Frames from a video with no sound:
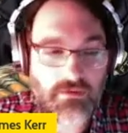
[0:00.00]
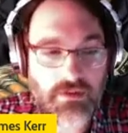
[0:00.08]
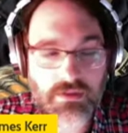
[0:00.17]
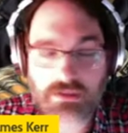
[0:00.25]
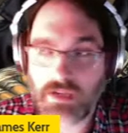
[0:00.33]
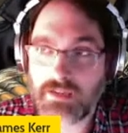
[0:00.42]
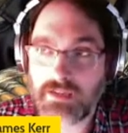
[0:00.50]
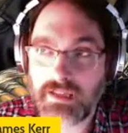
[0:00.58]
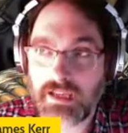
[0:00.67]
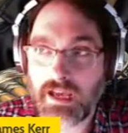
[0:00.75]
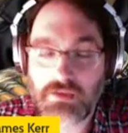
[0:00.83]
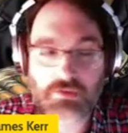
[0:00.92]
toss the
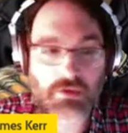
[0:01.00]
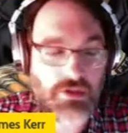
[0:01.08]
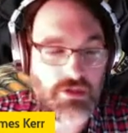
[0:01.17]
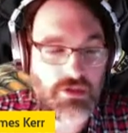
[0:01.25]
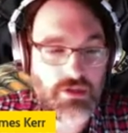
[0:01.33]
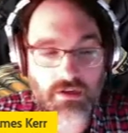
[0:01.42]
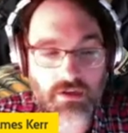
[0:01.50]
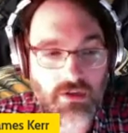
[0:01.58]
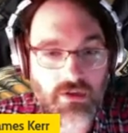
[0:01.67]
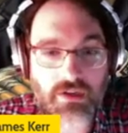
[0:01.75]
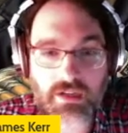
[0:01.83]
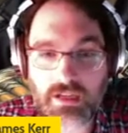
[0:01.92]
cash register and are you going
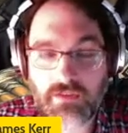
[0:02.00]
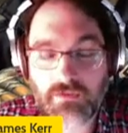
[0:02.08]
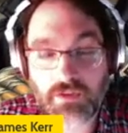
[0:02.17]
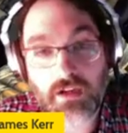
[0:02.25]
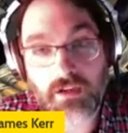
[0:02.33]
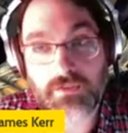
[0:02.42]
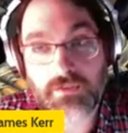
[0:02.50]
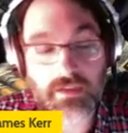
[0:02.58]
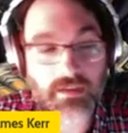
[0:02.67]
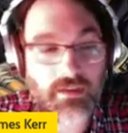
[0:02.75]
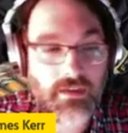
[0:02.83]
to get involved and